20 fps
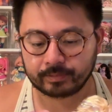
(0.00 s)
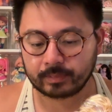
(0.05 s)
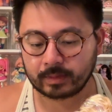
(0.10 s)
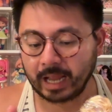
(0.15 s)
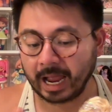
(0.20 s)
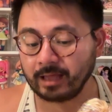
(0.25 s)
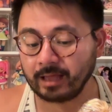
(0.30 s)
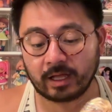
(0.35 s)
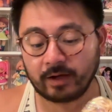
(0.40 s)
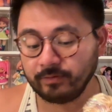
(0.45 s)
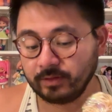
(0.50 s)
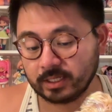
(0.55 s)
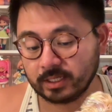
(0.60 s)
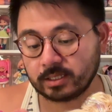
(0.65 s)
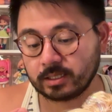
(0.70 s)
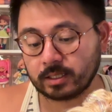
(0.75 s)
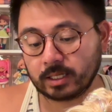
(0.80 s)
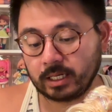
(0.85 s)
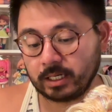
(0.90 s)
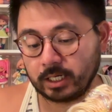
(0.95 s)
I love this
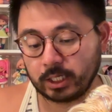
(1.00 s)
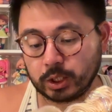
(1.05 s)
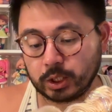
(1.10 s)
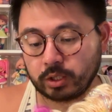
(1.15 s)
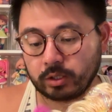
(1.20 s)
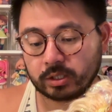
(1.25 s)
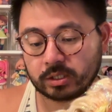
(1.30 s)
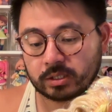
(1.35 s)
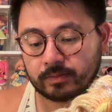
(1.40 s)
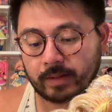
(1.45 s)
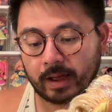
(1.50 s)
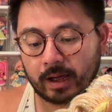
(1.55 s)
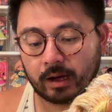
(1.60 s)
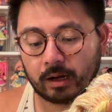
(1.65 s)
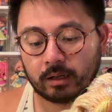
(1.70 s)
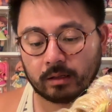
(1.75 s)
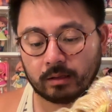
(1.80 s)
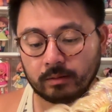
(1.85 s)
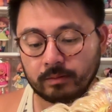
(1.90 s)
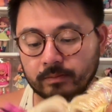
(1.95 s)
conditioner
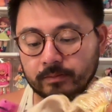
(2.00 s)
smell.